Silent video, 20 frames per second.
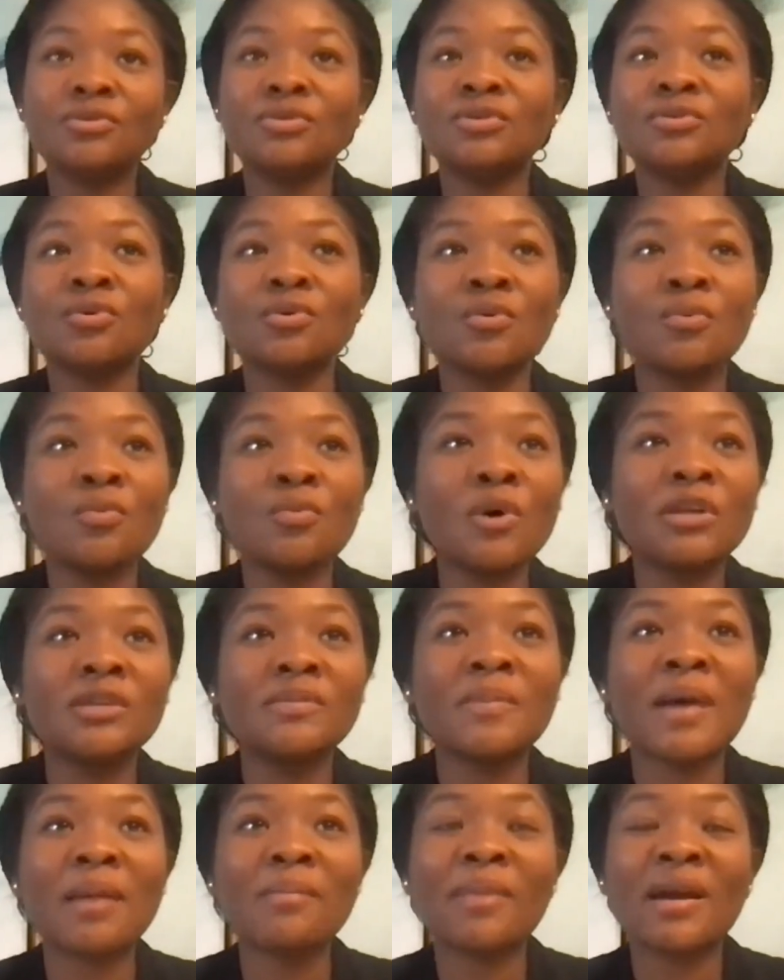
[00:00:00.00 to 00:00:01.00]
So
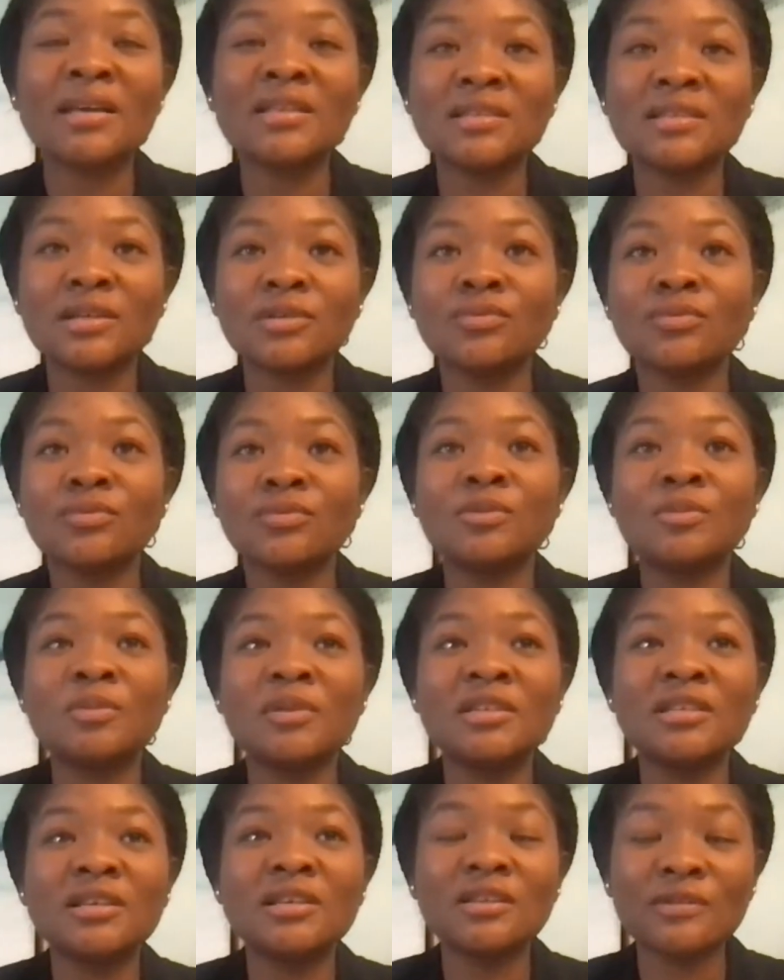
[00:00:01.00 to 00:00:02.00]
what my mindset was
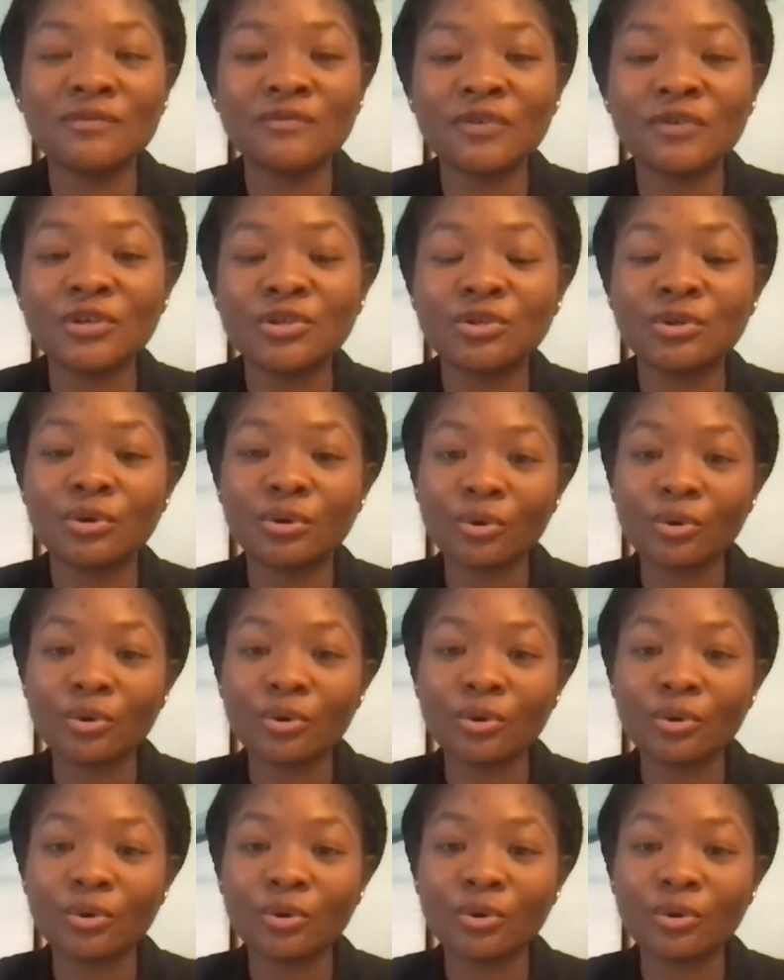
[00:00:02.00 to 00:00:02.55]
basically fixed